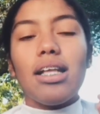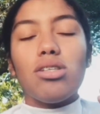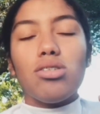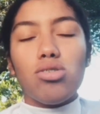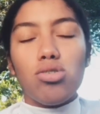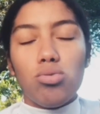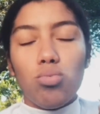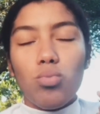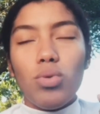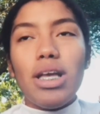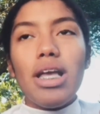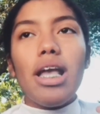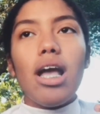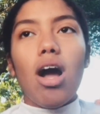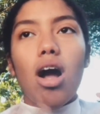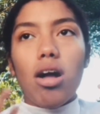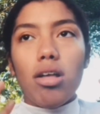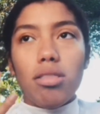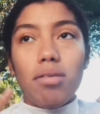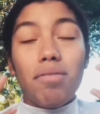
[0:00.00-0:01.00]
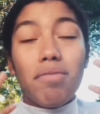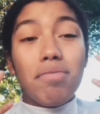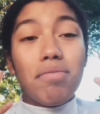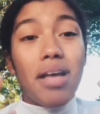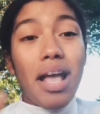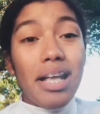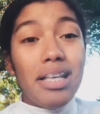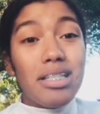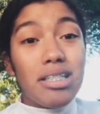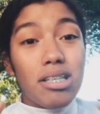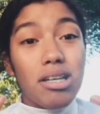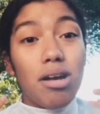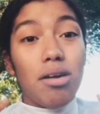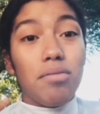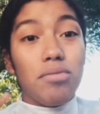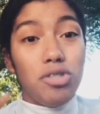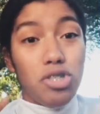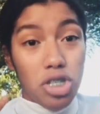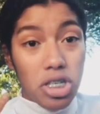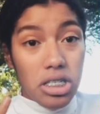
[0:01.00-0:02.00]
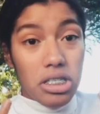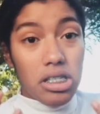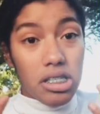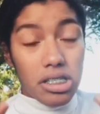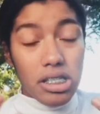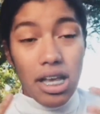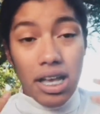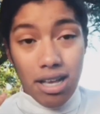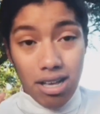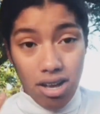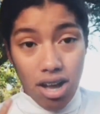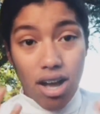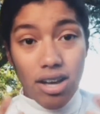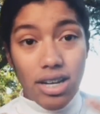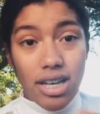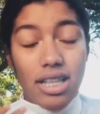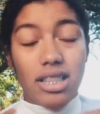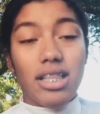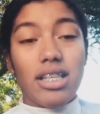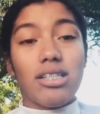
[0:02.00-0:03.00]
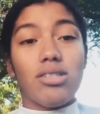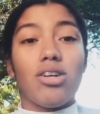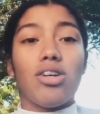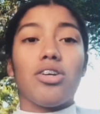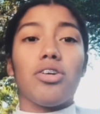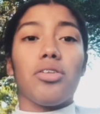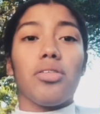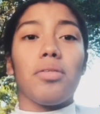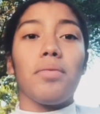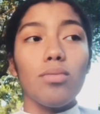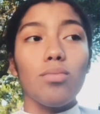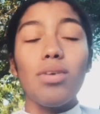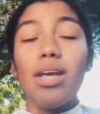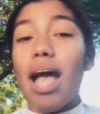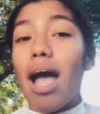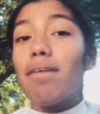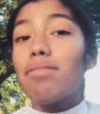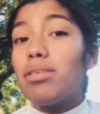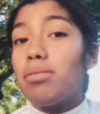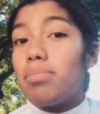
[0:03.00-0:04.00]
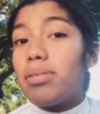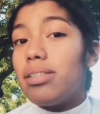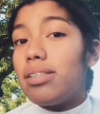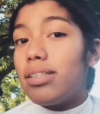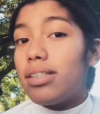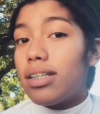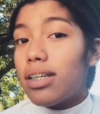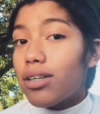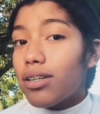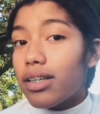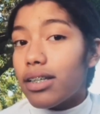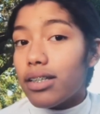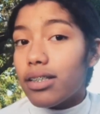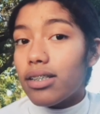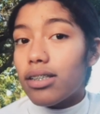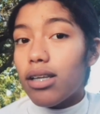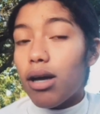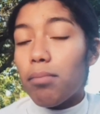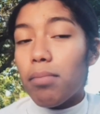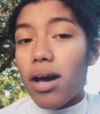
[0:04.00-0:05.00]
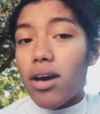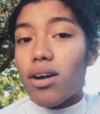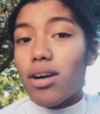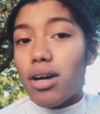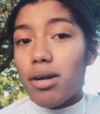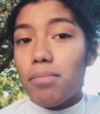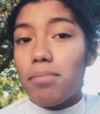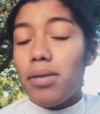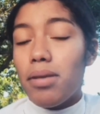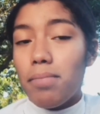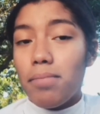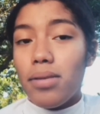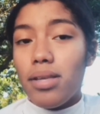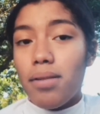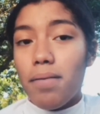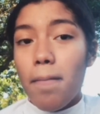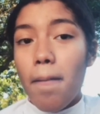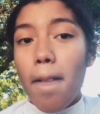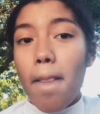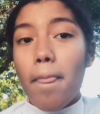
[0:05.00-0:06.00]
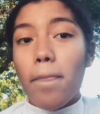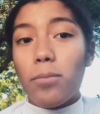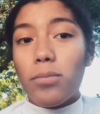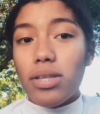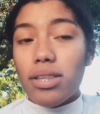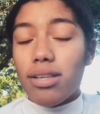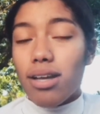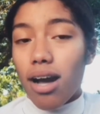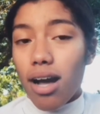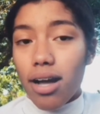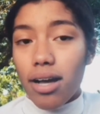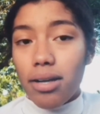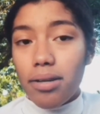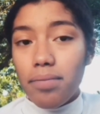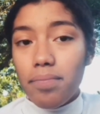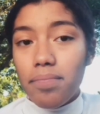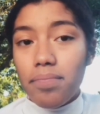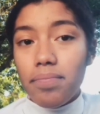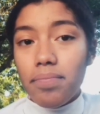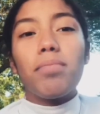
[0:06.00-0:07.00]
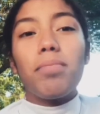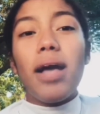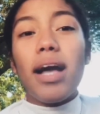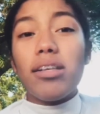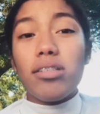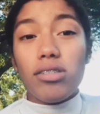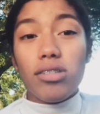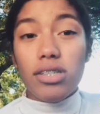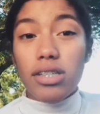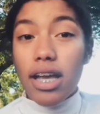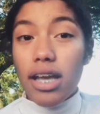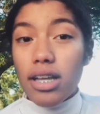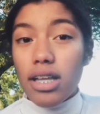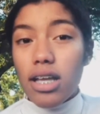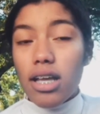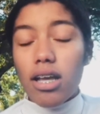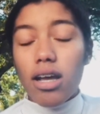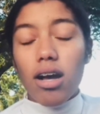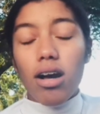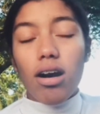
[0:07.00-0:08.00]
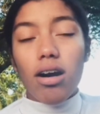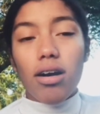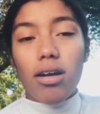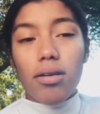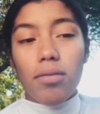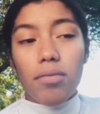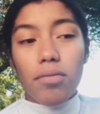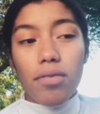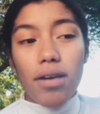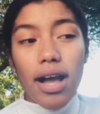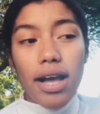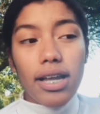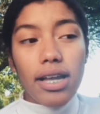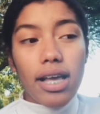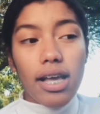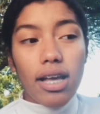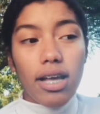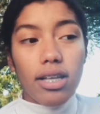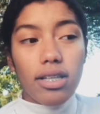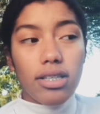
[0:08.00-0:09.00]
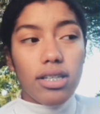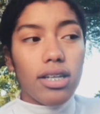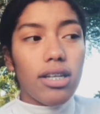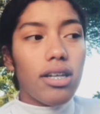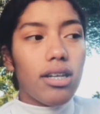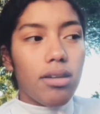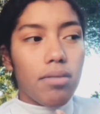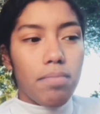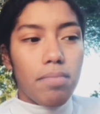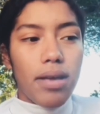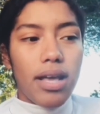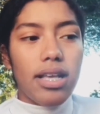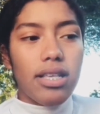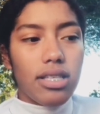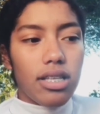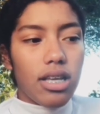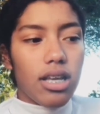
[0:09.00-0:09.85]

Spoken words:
we are the face of Jesus and God in this earth. We have to be serious about our commitment with God. Pastor Danny on Friday did an amazing